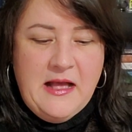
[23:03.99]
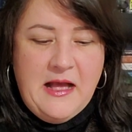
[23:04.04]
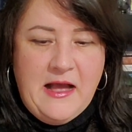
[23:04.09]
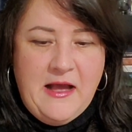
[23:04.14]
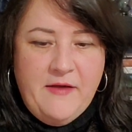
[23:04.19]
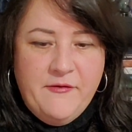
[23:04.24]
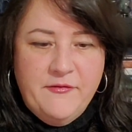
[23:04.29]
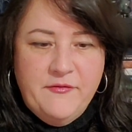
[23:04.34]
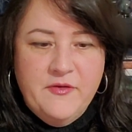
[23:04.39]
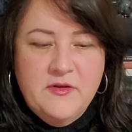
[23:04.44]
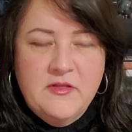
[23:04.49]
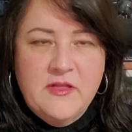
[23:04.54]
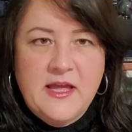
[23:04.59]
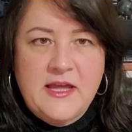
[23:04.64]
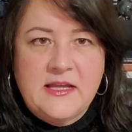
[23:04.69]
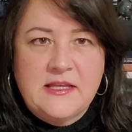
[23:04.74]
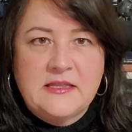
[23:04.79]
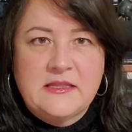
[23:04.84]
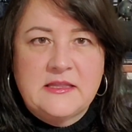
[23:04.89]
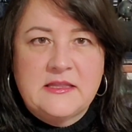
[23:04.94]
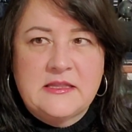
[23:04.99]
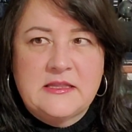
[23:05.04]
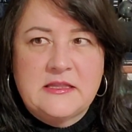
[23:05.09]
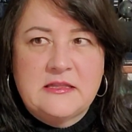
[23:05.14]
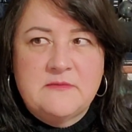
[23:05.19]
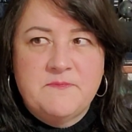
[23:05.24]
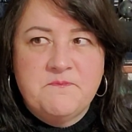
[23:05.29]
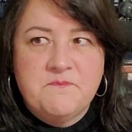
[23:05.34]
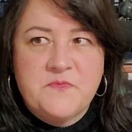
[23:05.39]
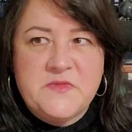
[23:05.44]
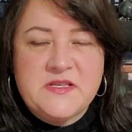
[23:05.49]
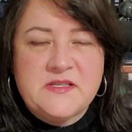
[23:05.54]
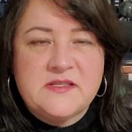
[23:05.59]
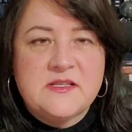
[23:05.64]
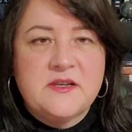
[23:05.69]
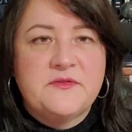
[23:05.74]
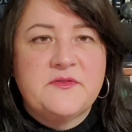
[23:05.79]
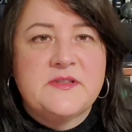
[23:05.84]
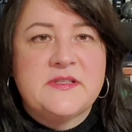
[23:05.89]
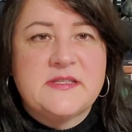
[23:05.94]
I feel like this
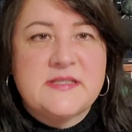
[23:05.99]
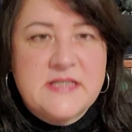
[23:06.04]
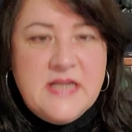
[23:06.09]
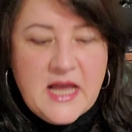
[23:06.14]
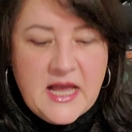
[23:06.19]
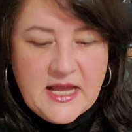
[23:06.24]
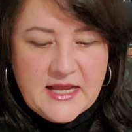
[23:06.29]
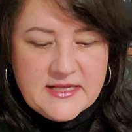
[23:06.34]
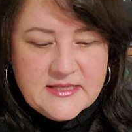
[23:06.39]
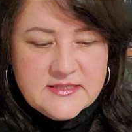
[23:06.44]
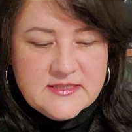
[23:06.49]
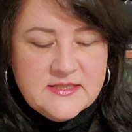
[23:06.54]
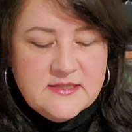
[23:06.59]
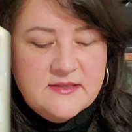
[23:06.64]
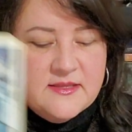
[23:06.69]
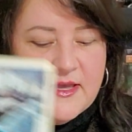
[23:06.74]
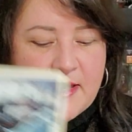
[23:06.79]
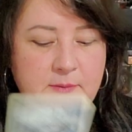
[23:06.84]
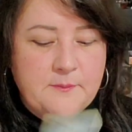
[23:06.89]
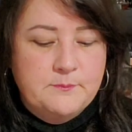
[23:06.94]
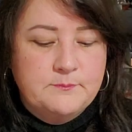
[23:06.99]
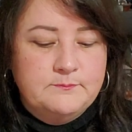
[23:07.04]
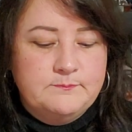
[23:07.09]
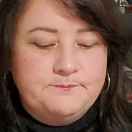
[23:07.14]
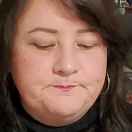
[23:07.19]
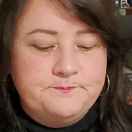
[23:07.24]
stuff is tied to them.